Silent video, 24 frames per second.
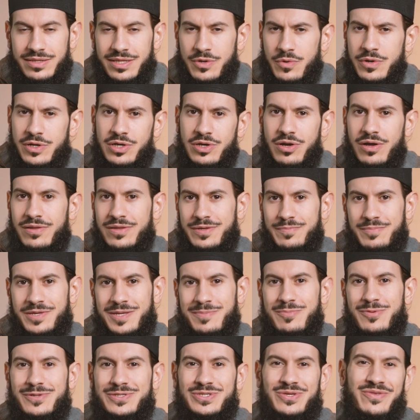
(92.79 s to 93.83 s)
They were calling
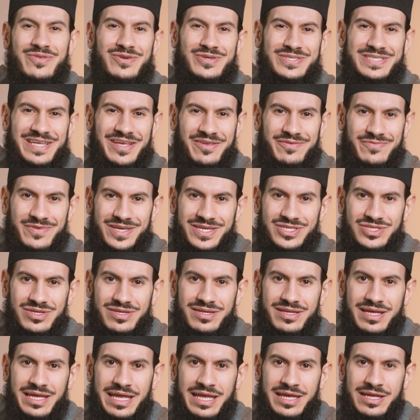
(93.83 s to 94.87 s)
people to their
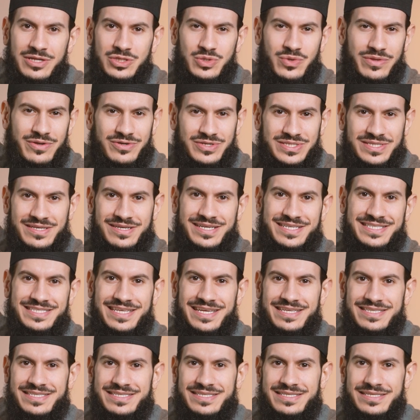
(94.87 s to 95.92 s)
salvation, to their
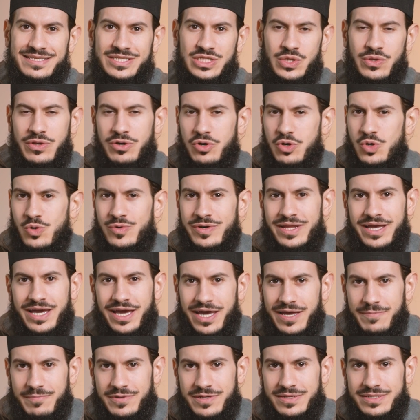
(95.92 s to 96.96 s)
success, to their own
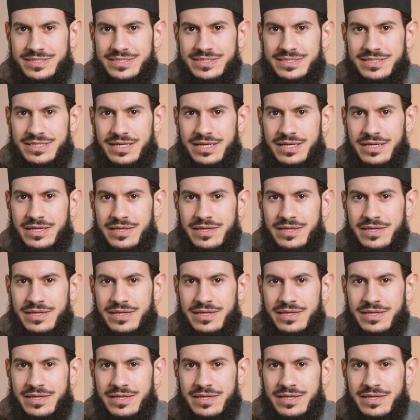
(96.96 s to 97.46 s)
happiness.